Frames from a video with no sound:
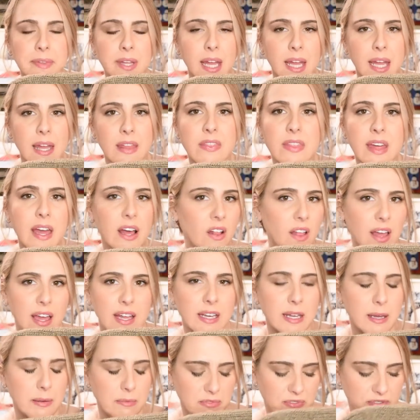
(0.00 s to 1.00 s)
and they'll
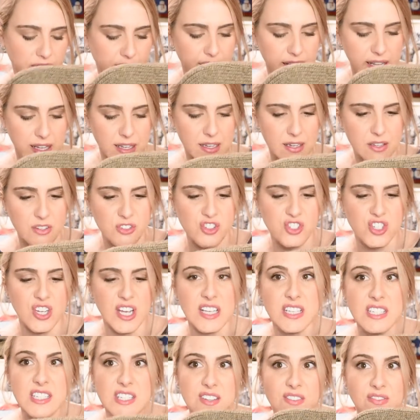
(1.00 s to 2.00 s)
end up fitting
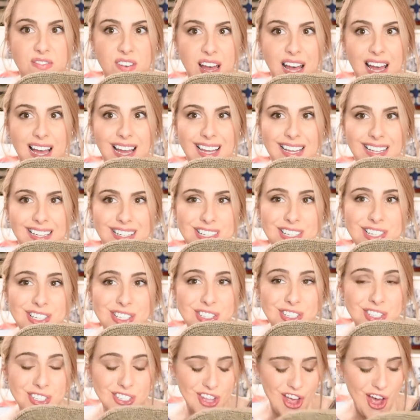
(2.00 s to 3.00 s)
just fine.
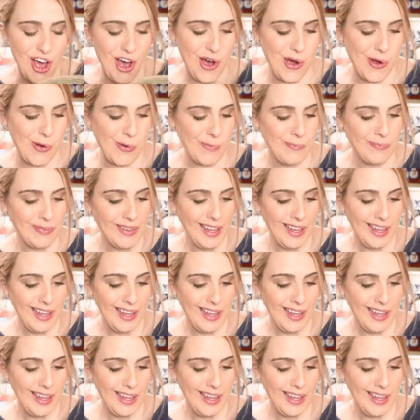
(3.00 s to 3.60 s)
So